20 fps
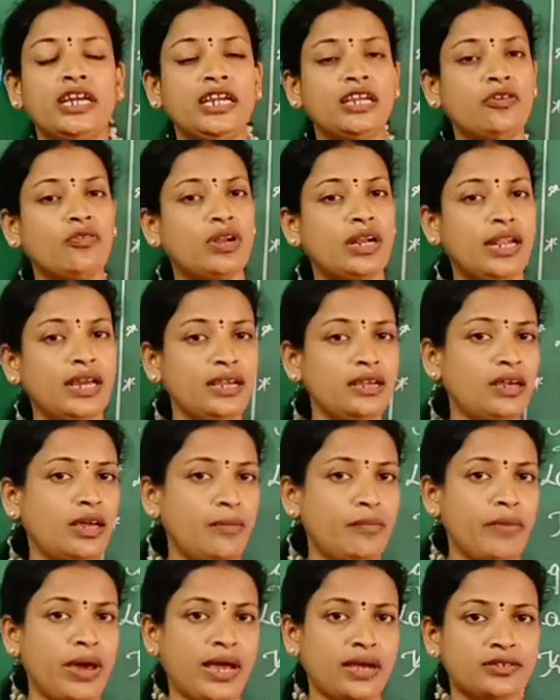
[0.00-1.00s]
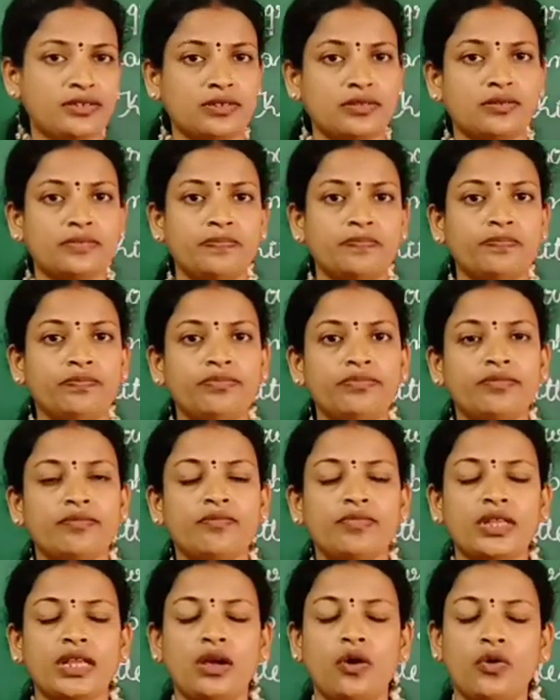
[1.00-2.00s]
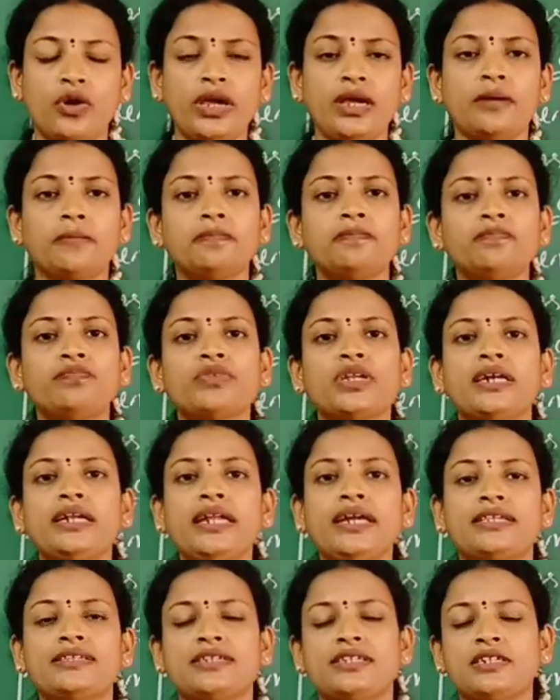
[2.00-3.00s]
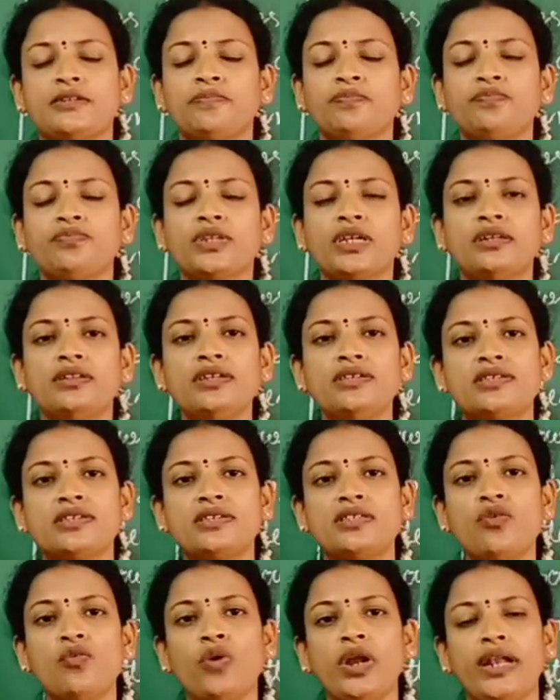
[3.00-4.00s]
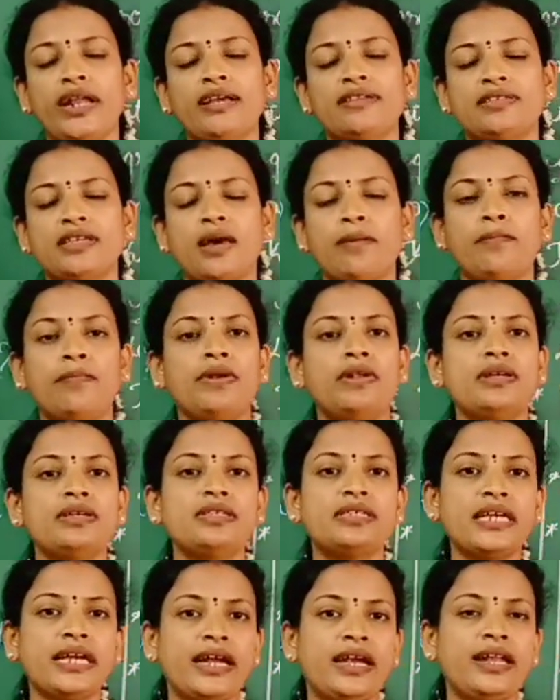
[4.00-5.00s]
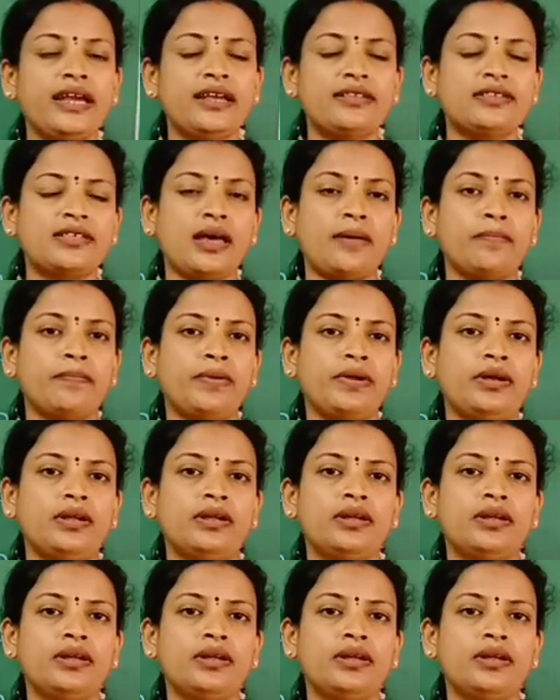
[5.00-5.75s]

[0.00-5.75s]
your leg back. Okay. Next, this is the one example. Second example.